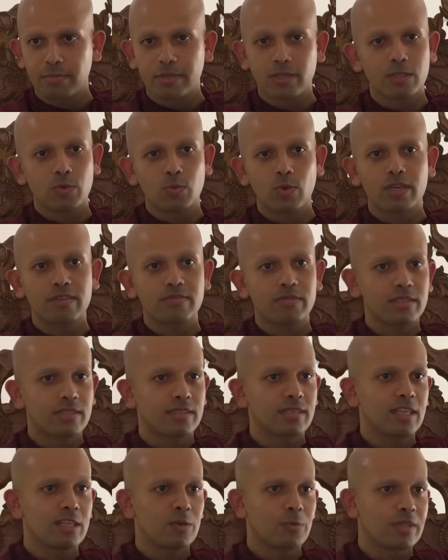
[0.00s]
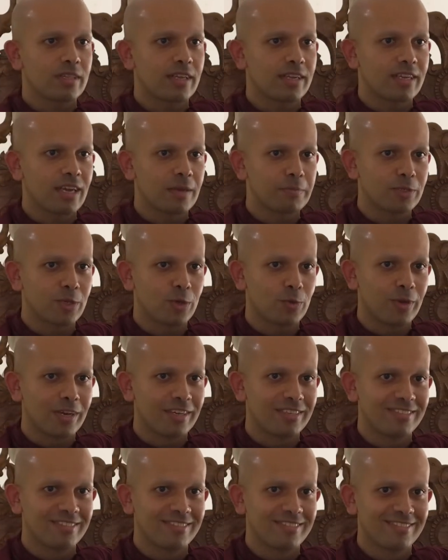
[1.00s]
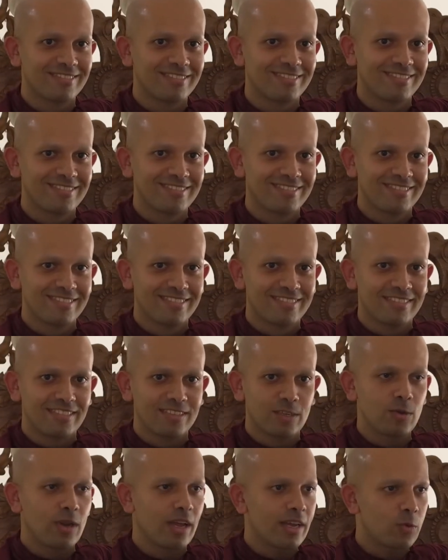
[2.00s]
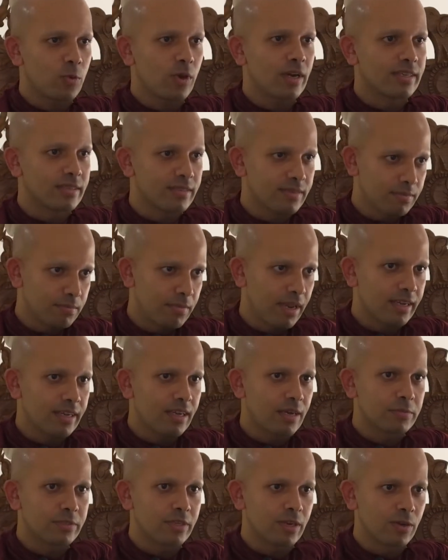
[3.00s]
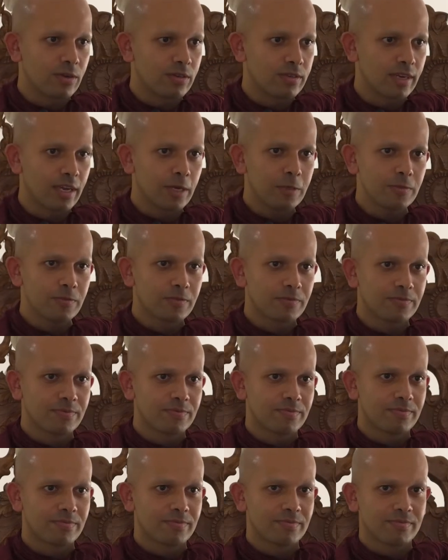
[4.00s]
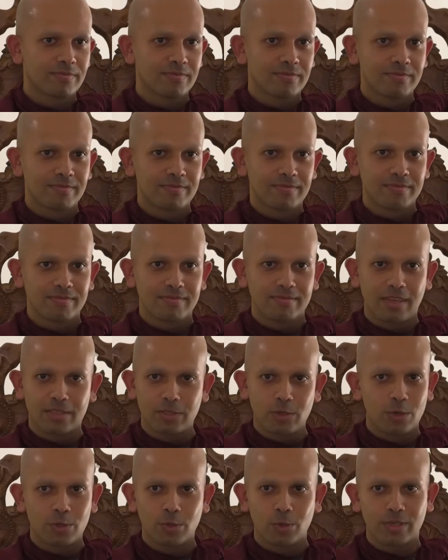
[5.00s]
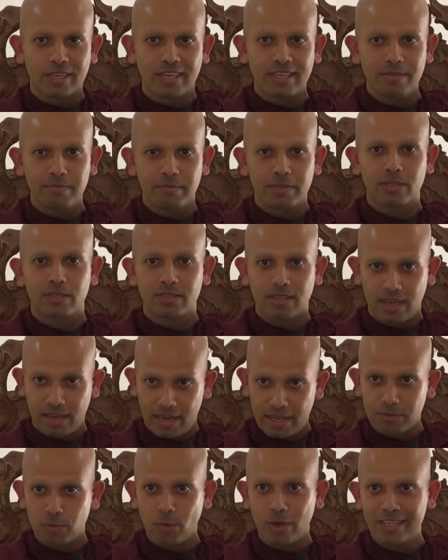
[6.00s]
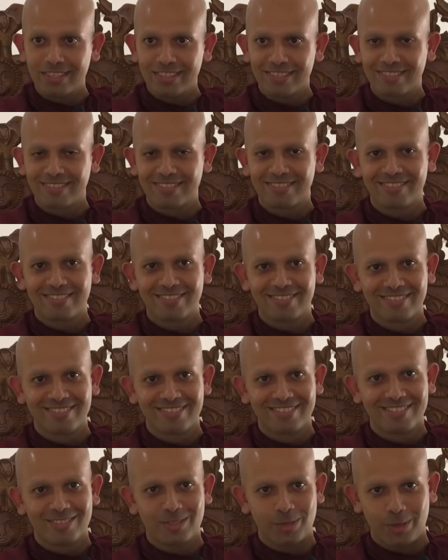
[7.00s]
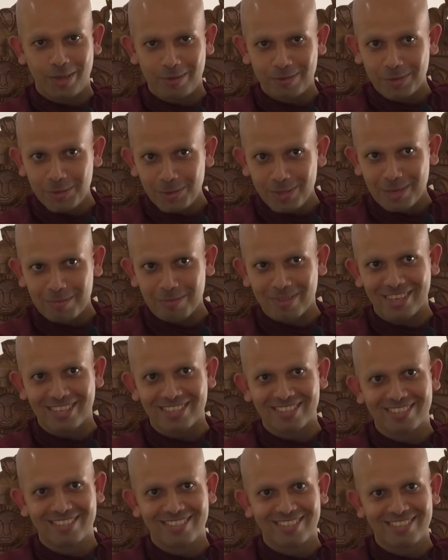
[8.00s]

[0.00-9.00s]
Because what if it's the other one that comes your way? You like white, black comes along. No? That's not okay, because I like white. So you have to do something.